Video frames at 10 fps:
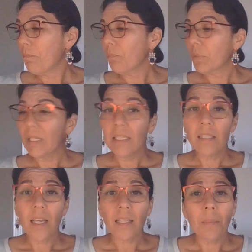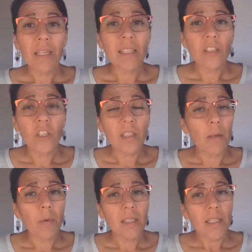Please take the messages that
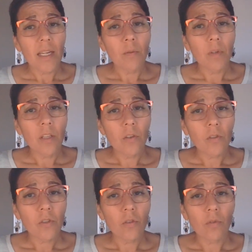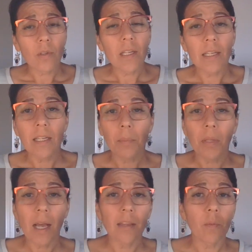resonate with your story and
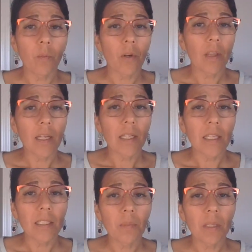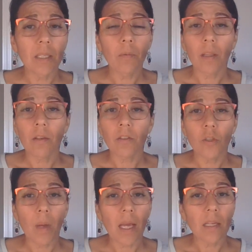apply them where they need to be, whether it's your
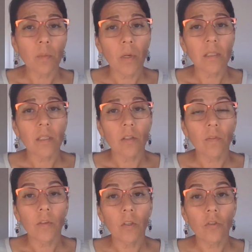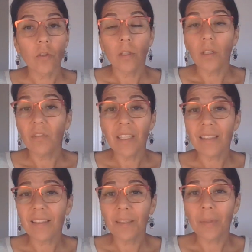past, present, or future. And if it
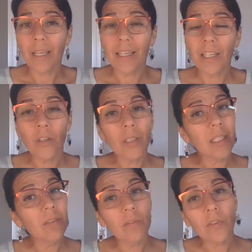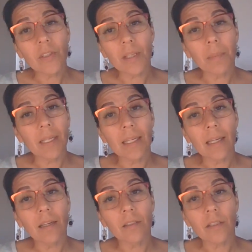doesn't apply to you, leave it for somebody
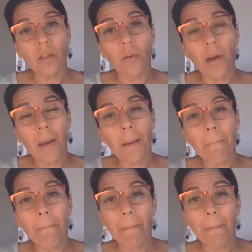else, all right?